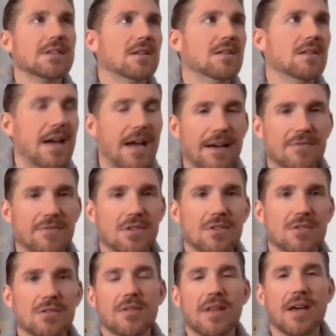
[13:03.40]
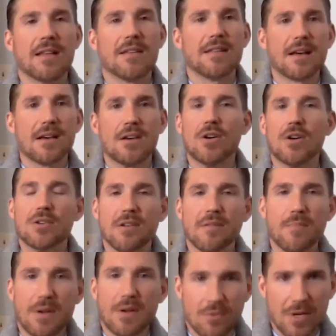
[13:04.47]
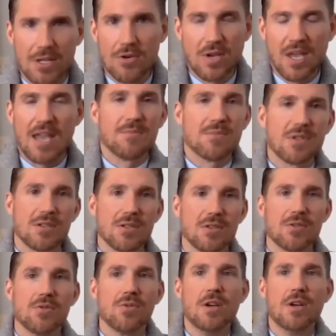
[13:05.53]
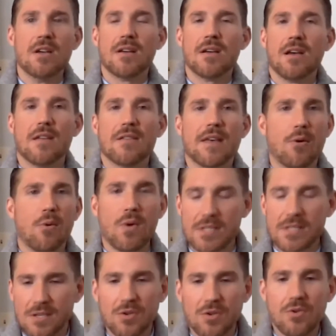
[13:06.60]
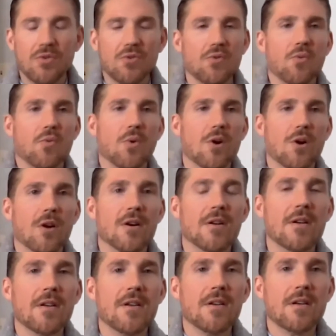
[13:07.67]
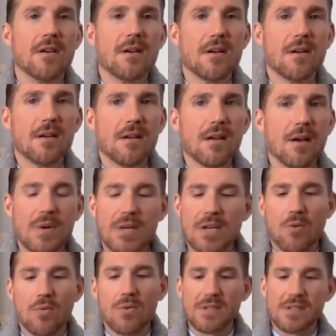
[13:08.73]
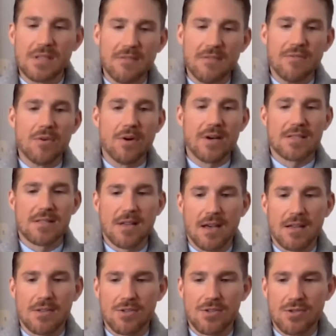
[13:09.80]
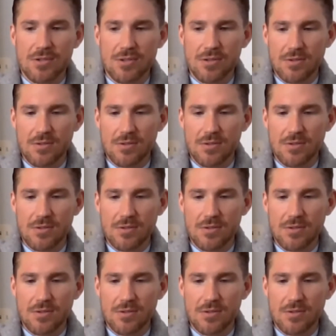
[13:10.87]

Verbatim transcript: didn't have to do that that couldn't have been what you came to do uh, that wasn't who you were and we don't receive you as such